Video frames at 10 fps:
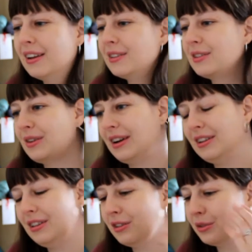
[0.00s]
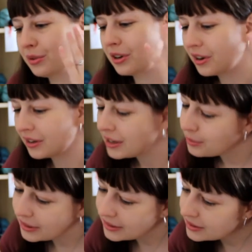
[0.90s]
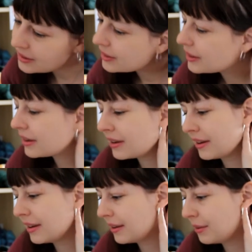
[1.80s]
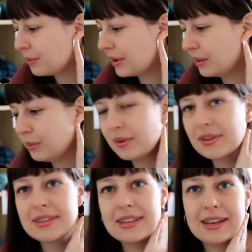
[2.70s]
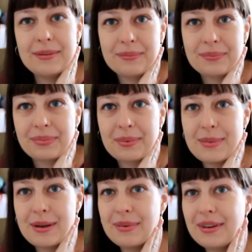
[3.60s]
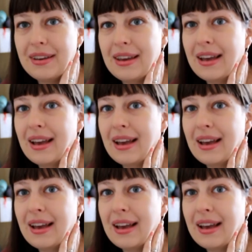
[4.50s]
So I did not work on it, but well, we will see. Maybe